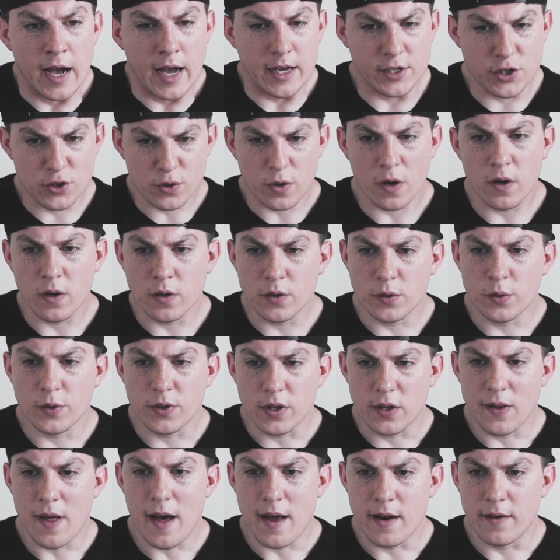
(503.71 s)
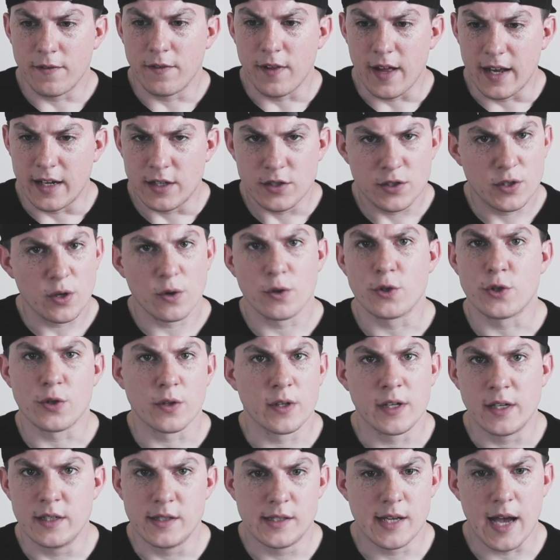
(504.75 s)
struggled with a lot of
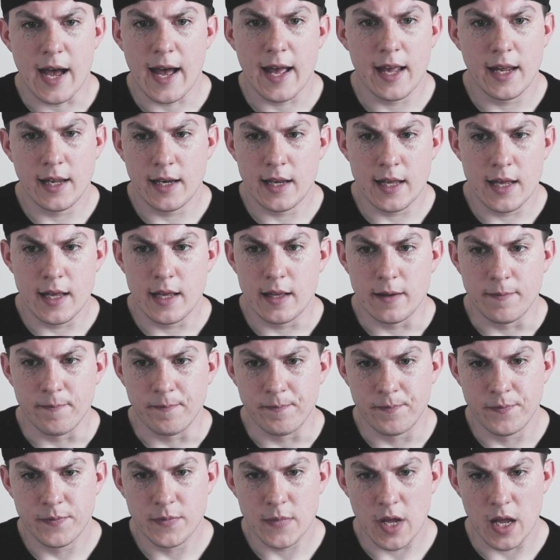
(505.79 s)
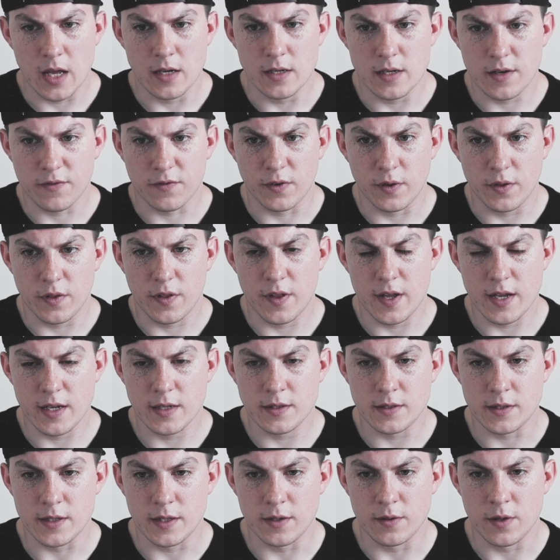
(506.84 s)
social anxiety and different
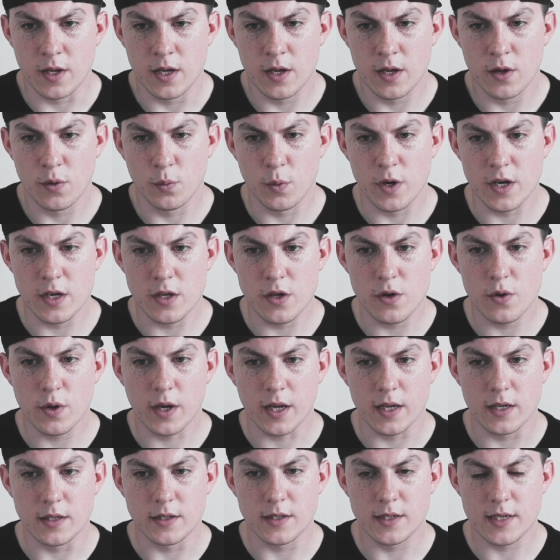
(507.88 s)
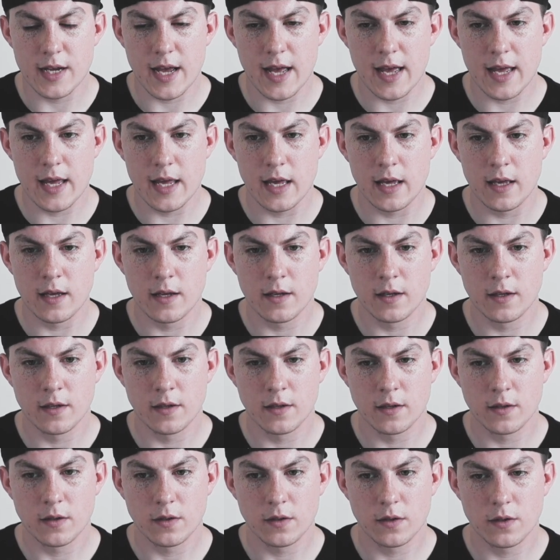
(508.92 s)
things, and when you can say
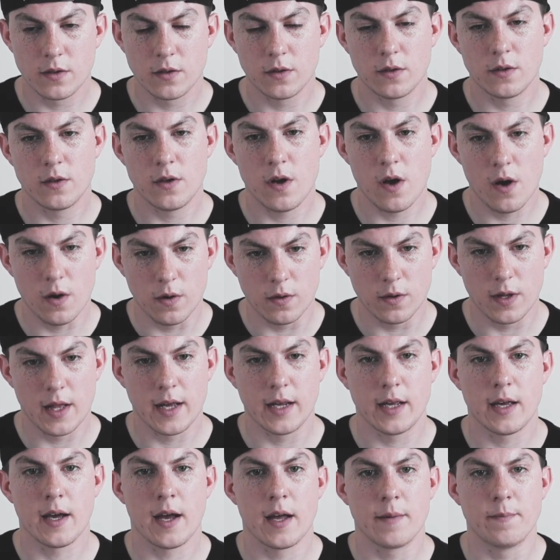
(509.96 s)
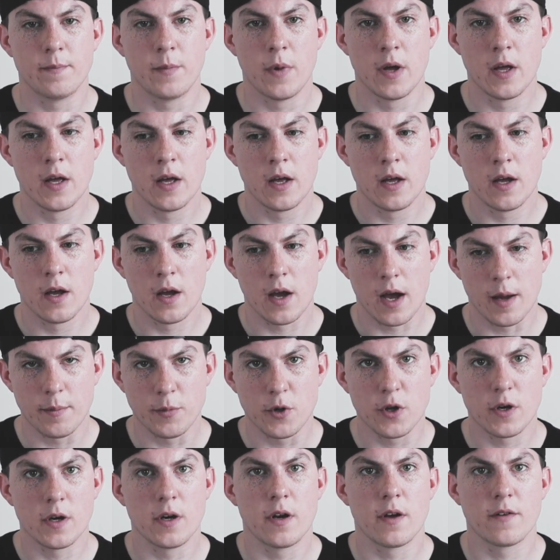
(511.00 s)
no, I'm
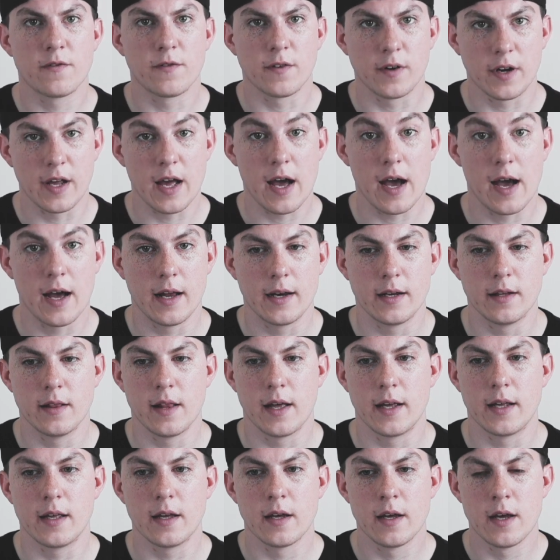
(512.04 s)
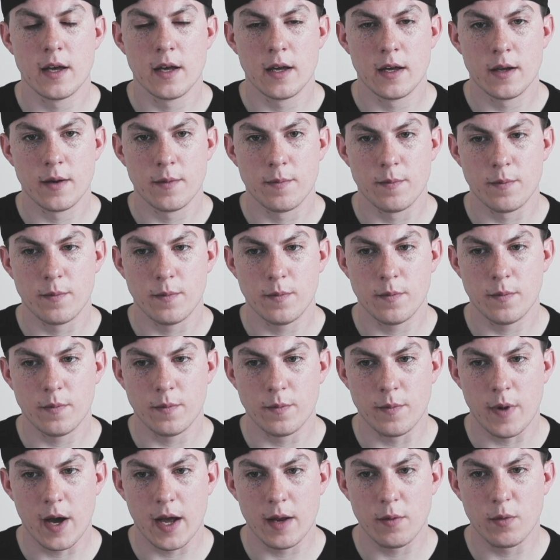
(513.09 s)
good enough for God, and
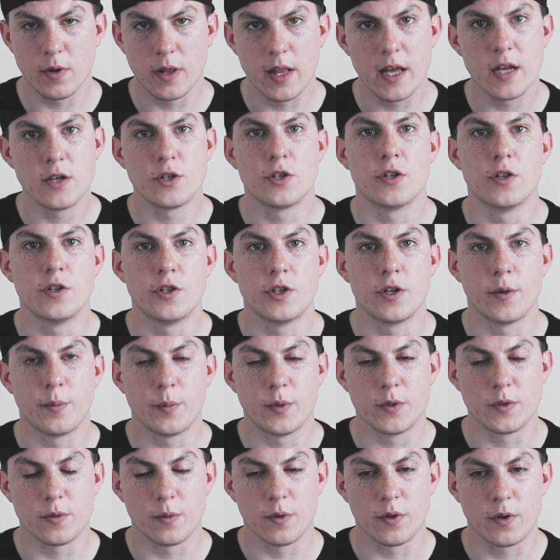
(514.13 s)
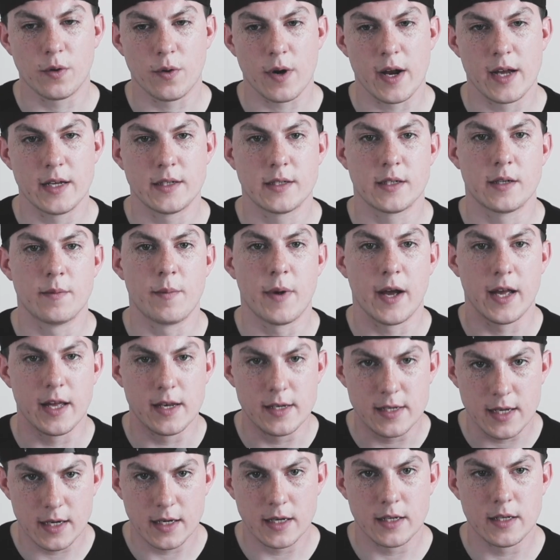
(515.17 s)
my relationship is with Christ and my
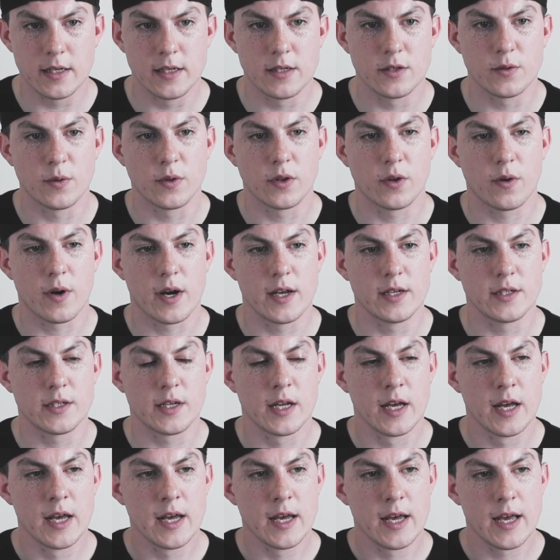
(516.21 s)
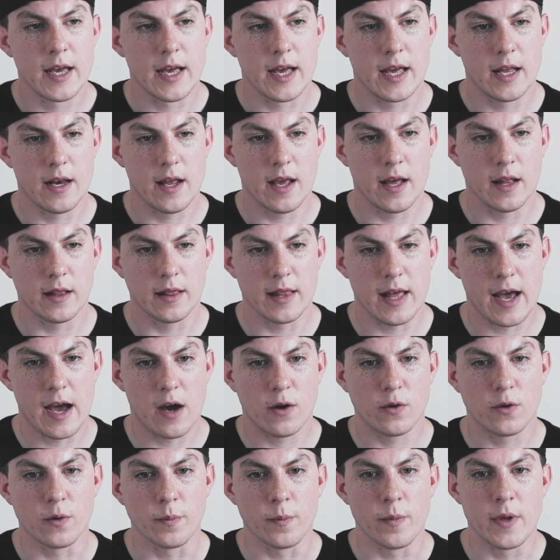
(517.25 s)
identity is with Christ, it
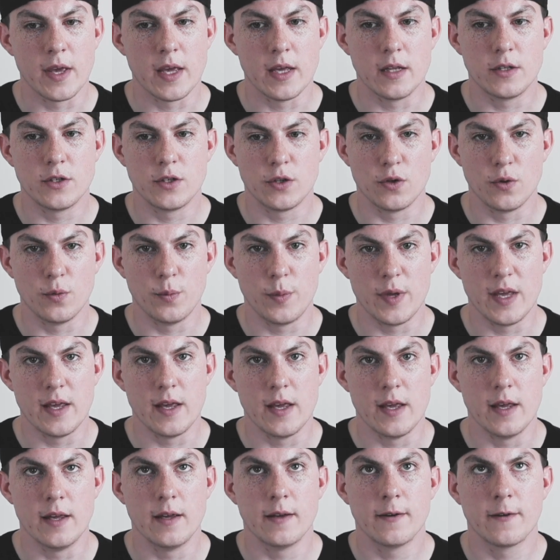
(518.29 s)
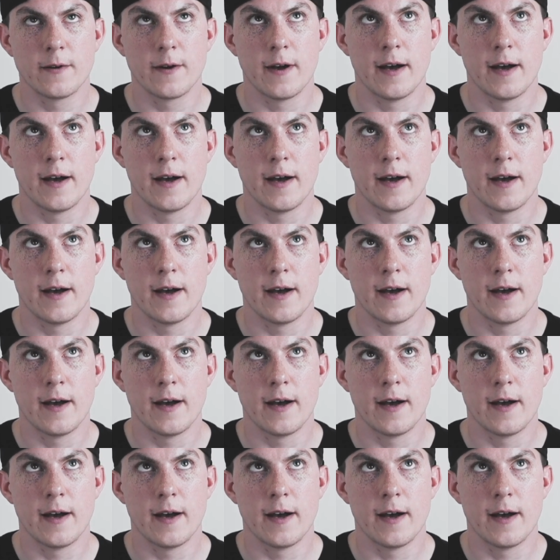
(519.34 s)
allowed me to be